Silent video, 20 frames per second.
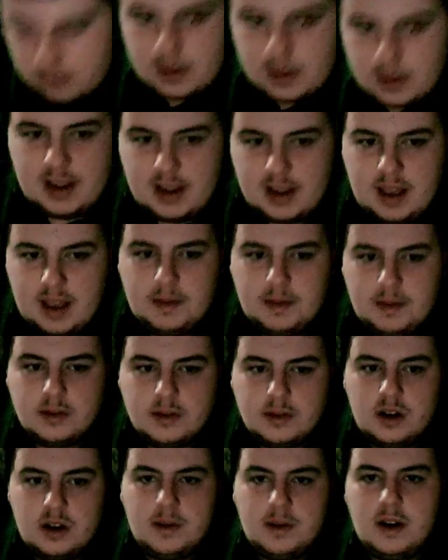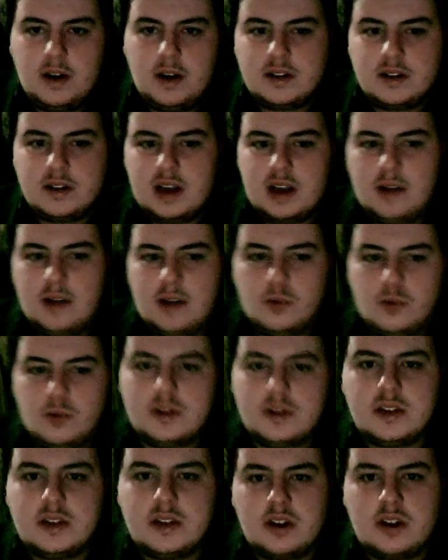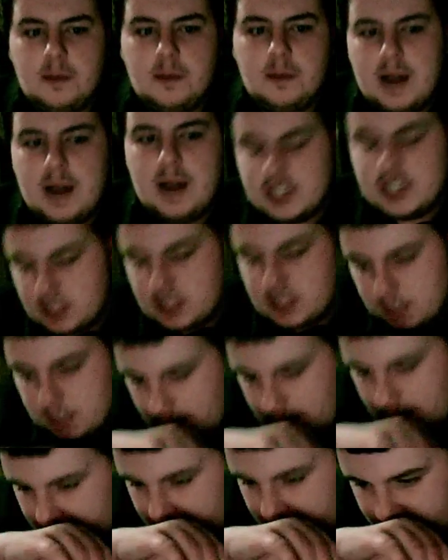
I get people talk about how it's got a woody, sort of masculine,